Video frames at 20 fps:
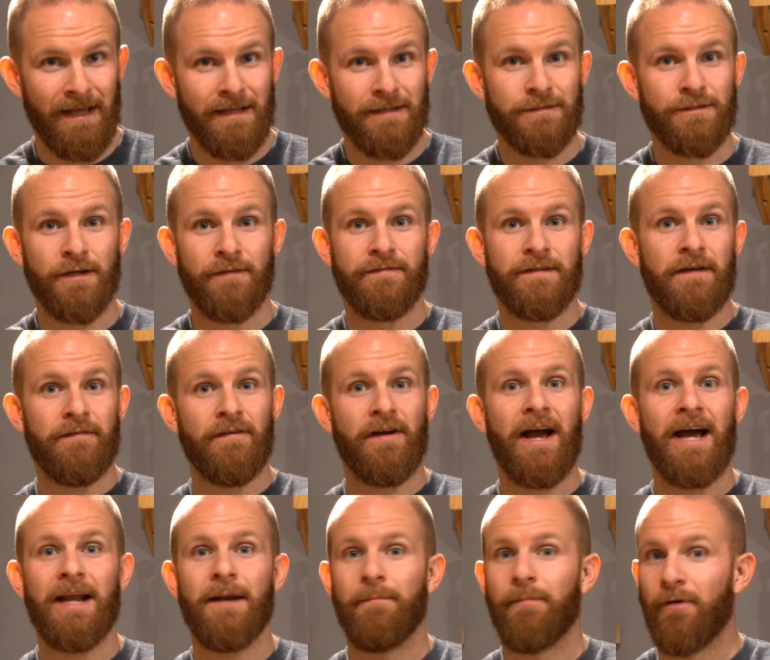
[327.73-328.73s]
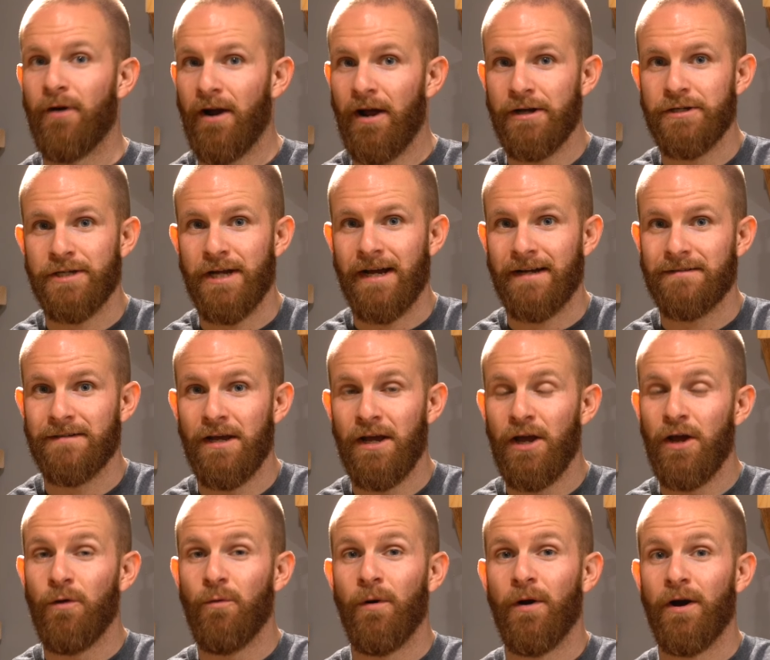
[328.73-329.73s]
So if you ever had a project
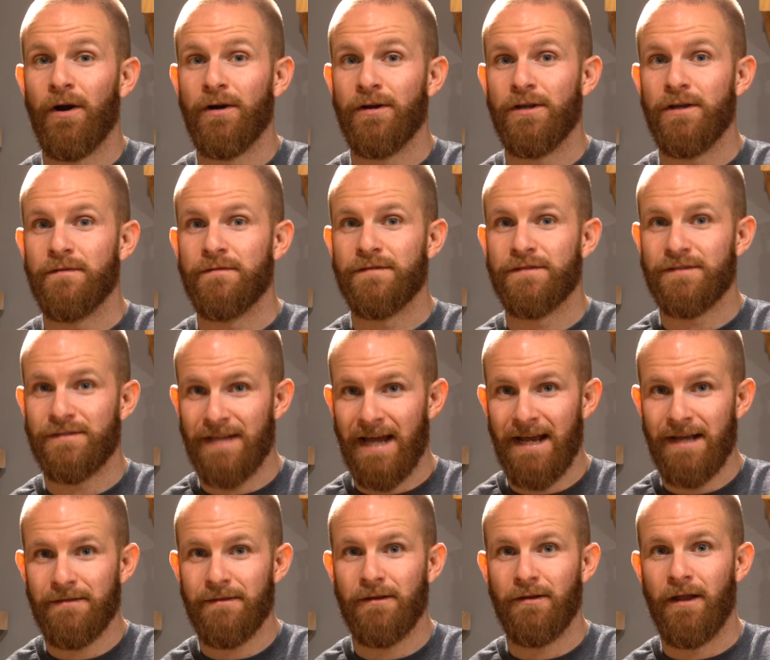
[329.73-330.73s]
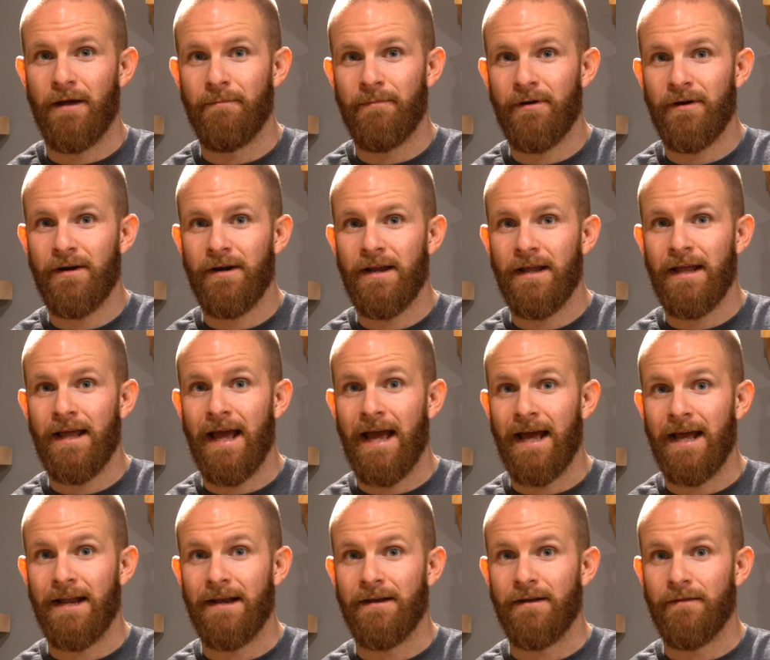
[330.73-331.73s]
where you've stained the lumber
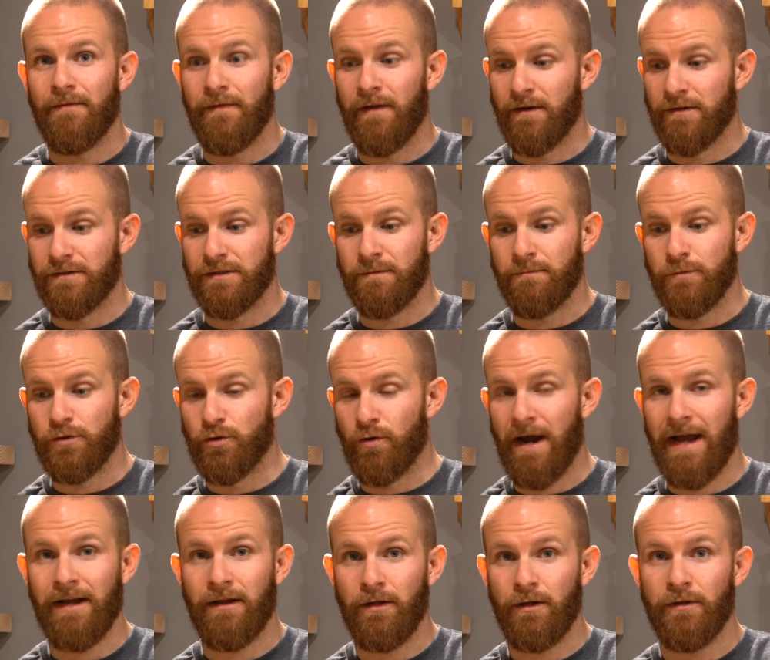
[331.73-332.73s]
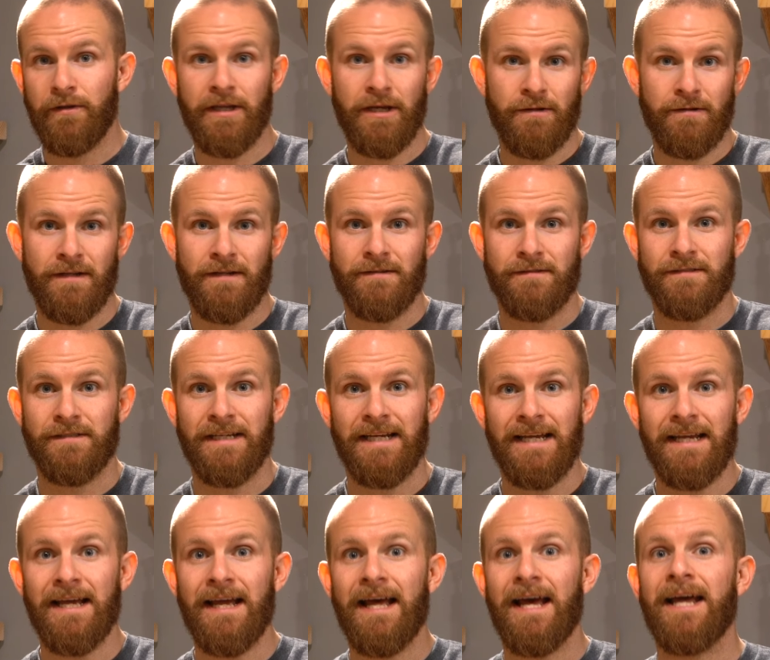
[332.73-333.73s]
and there's some dry glue that you didn't
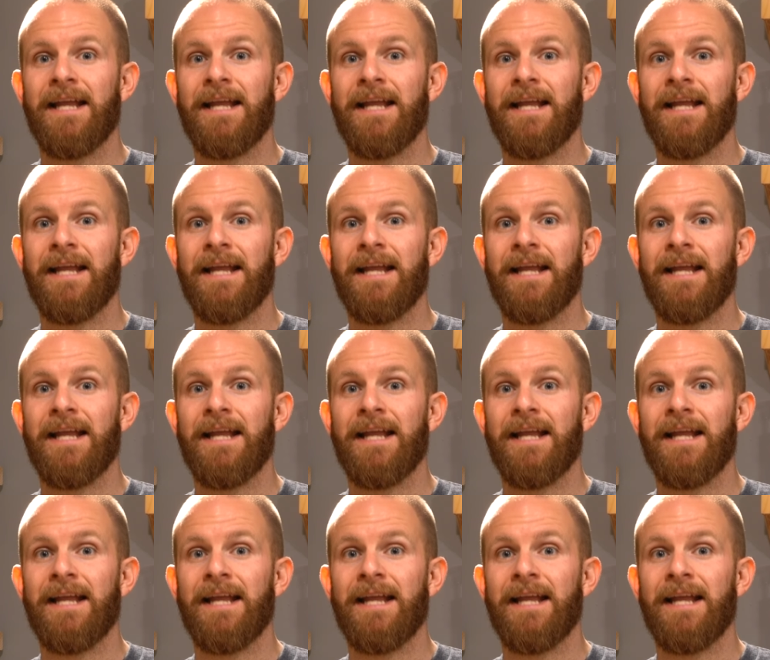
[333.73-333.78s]
see,